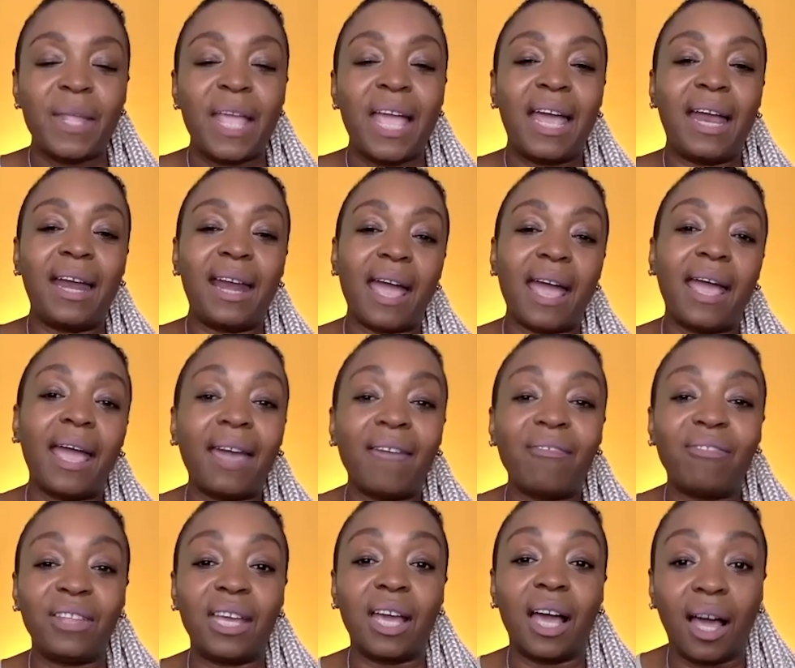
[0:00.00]
And I have
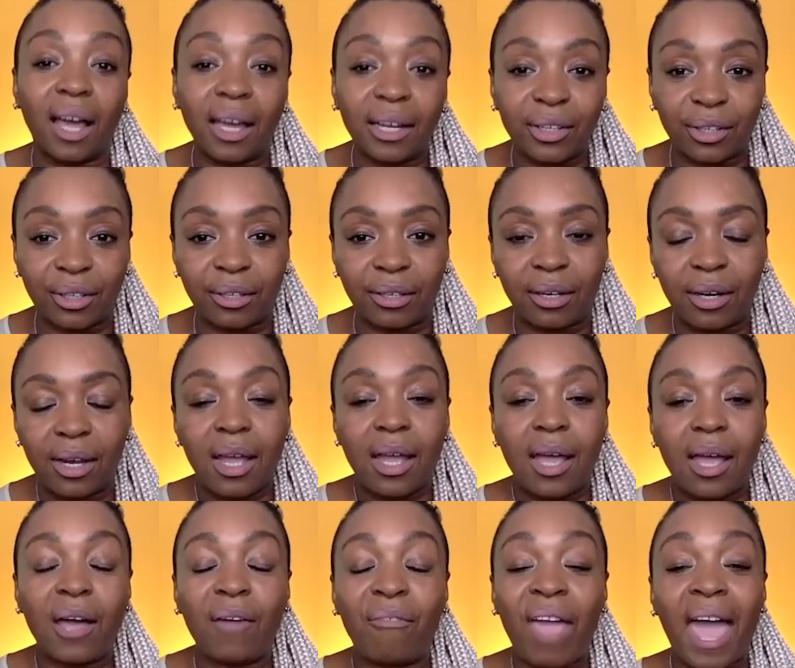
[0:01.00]
the honor
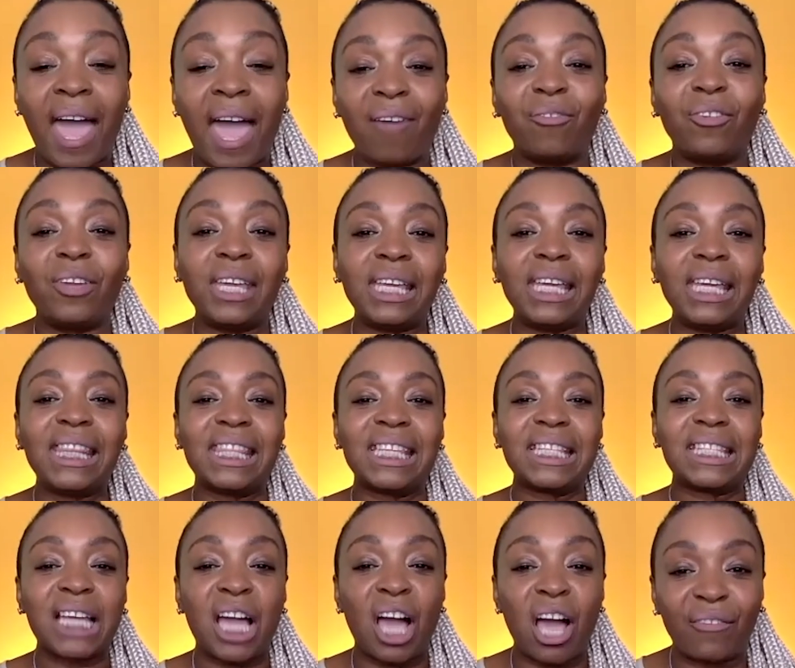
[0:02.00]
of having
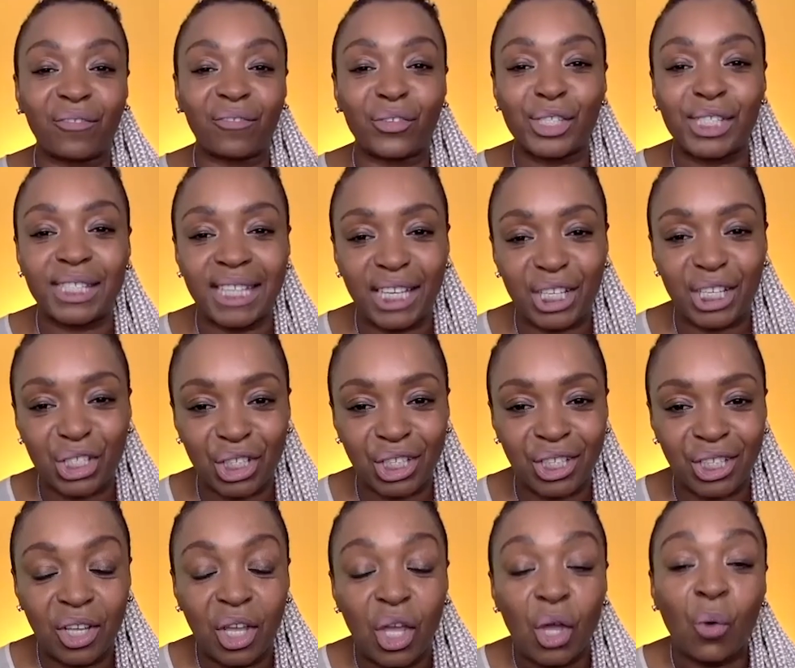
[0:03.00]
this
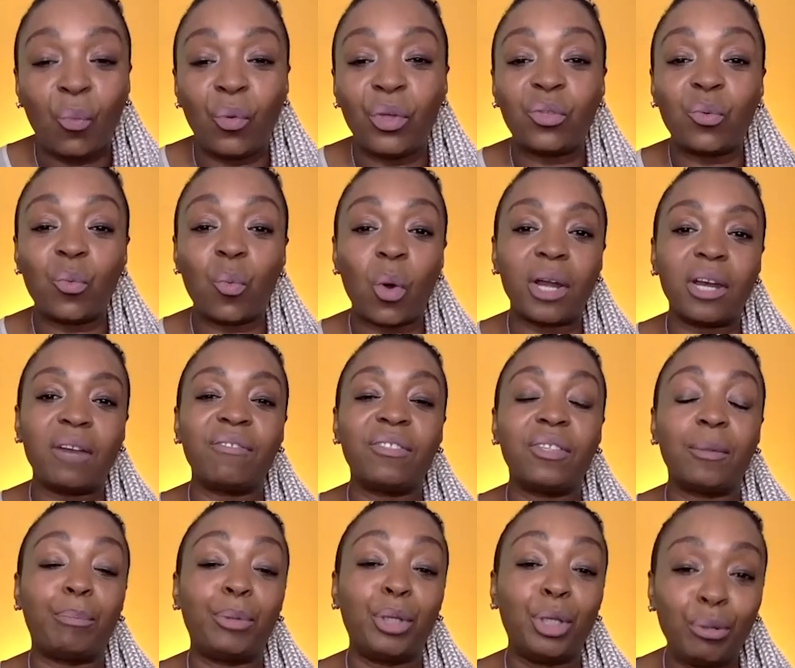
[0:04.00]
conversation with one of
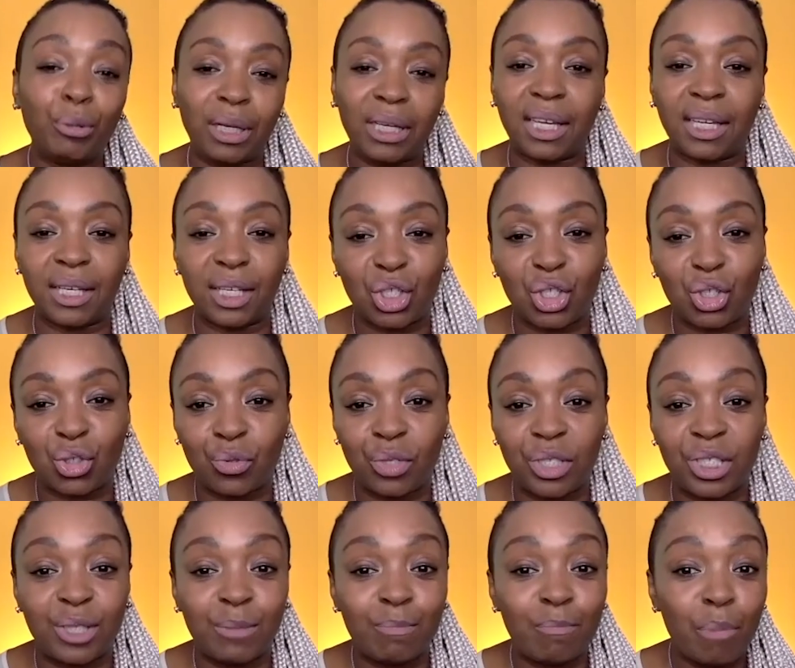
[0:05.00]
the beauty
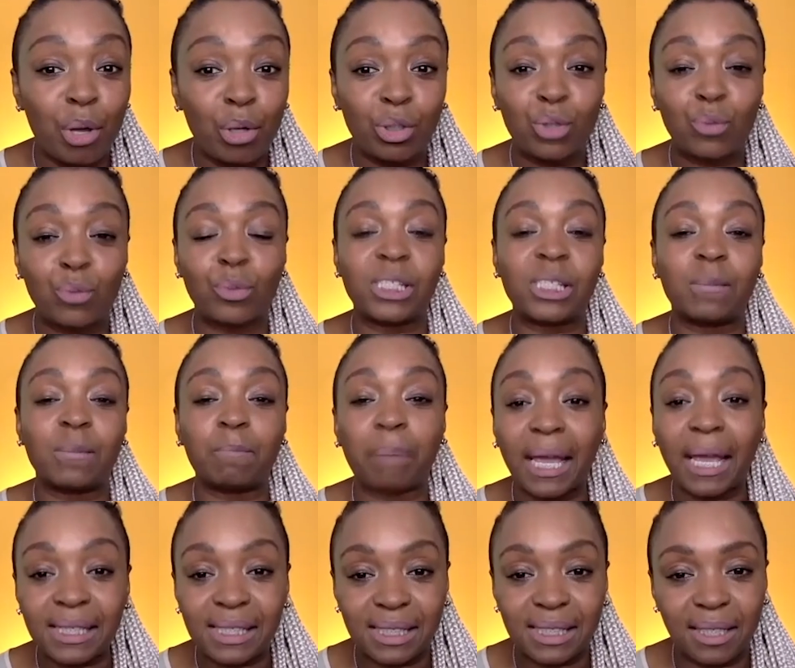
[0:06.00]
industry's most
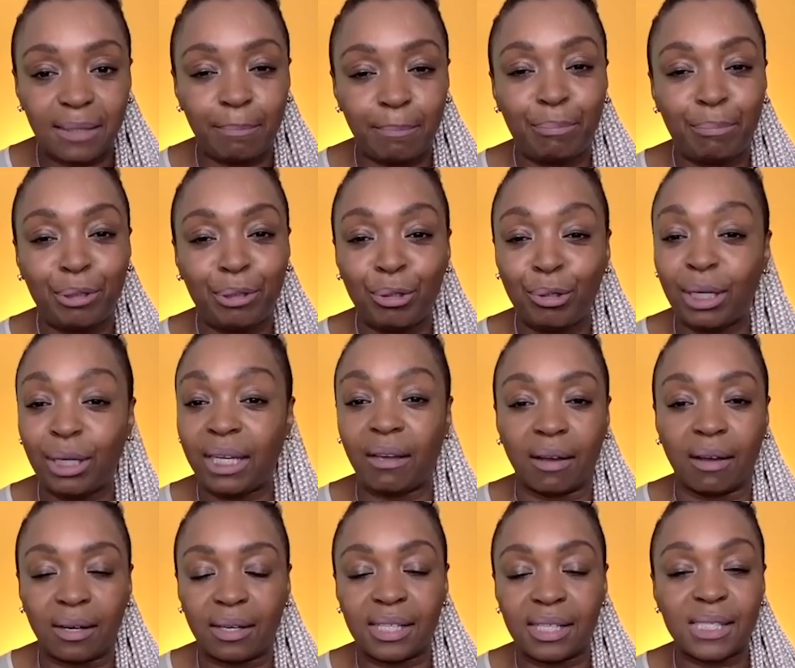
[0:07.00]
respected beauty
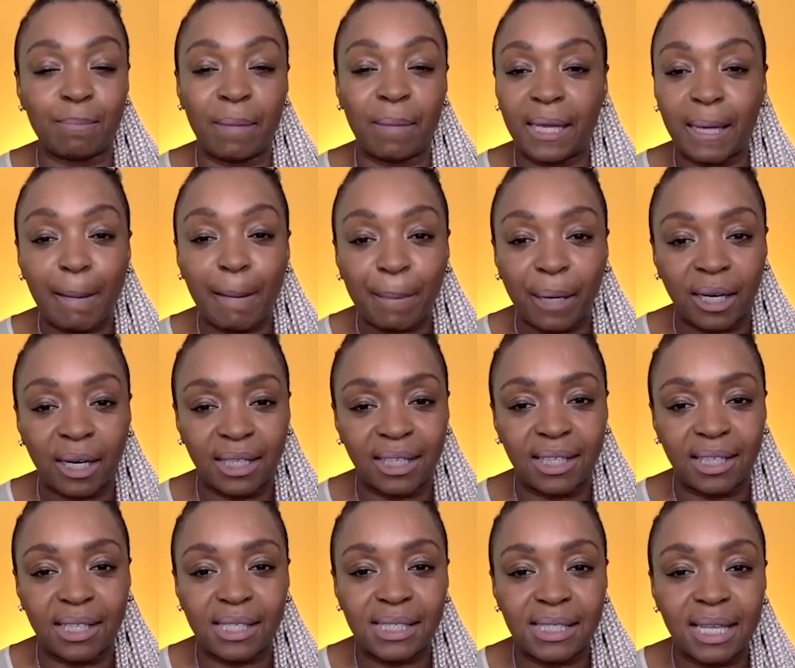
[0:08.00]
artists, makeup
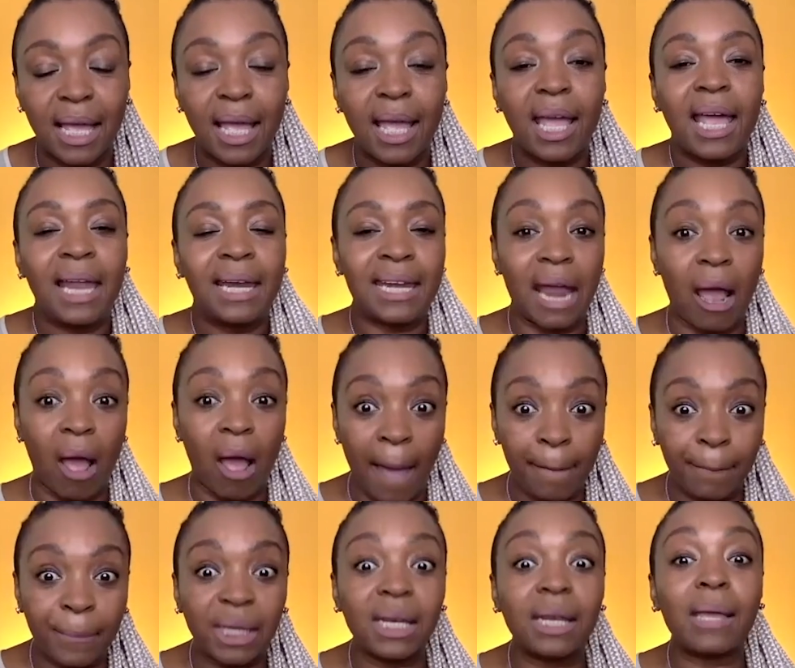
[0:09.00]
artists. Now, I'm
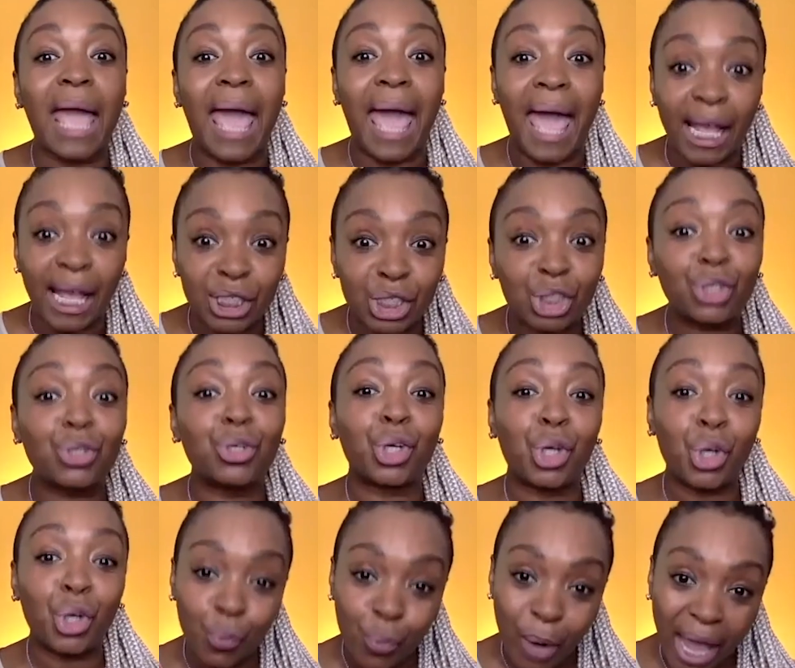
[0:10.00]
going to ask you to
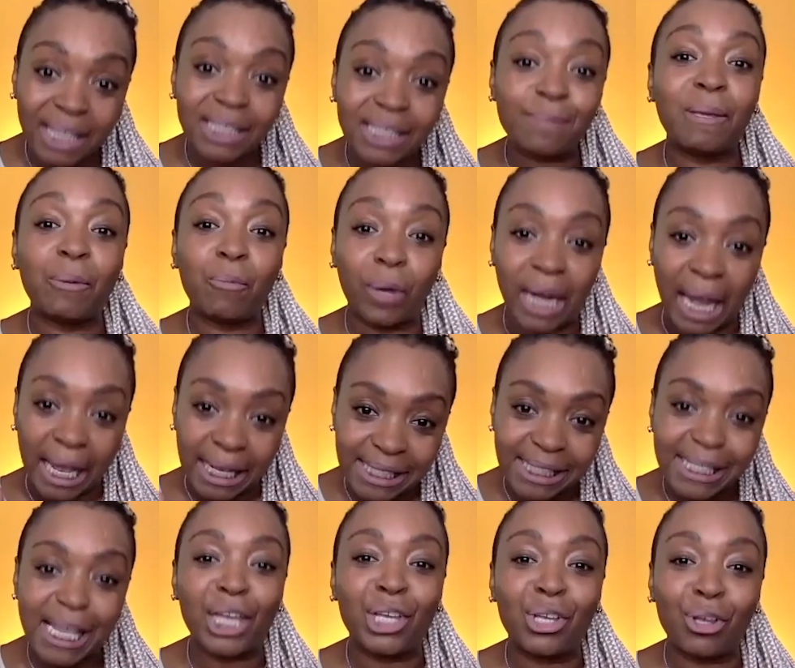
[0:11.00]
correct me when I
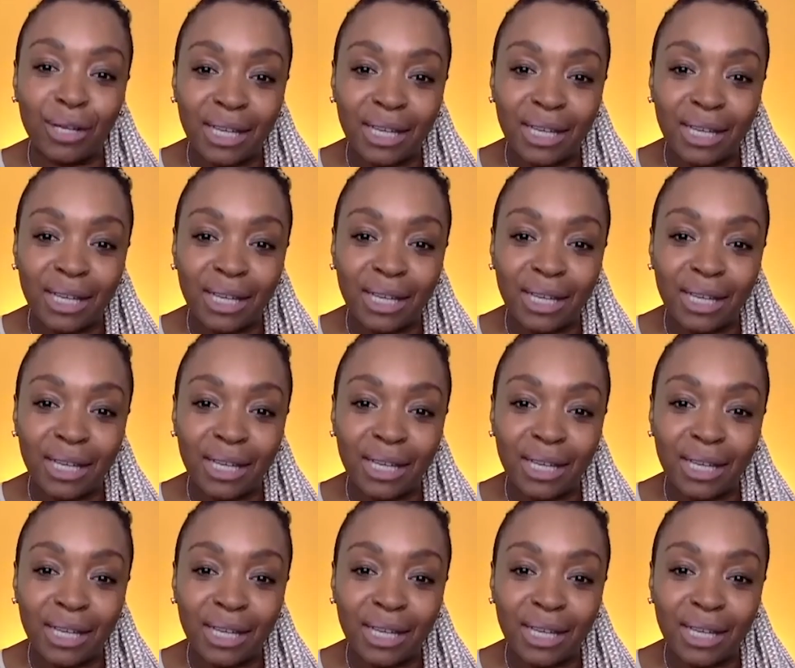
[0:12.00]
say your